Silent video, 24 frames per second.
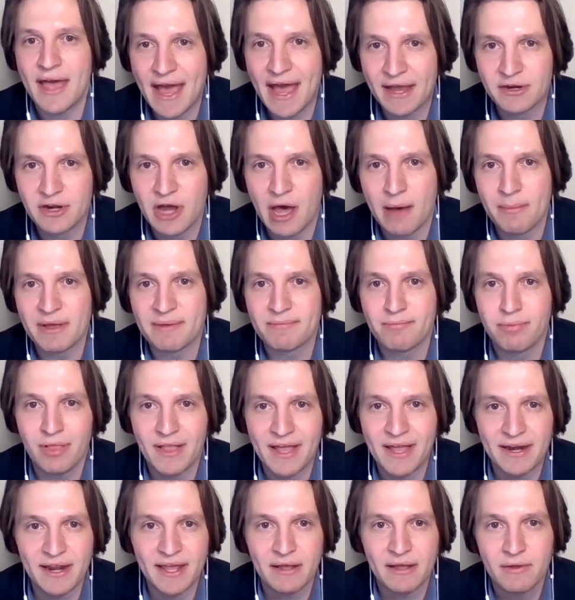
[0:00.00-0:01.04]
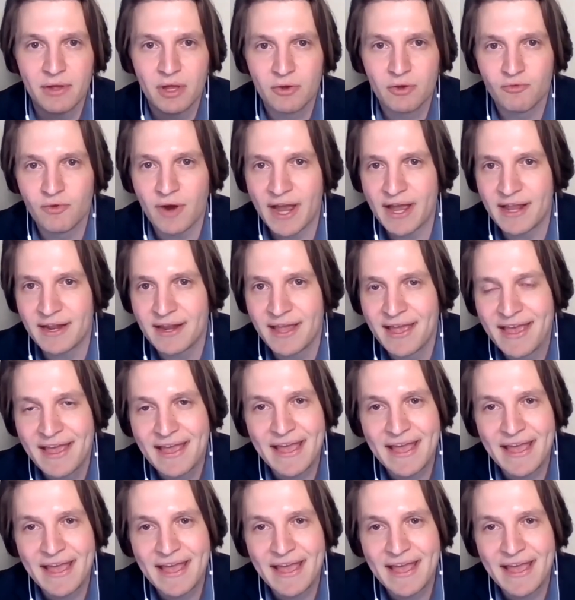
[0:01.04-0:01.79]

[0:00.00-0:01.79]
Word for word: economic planning, right?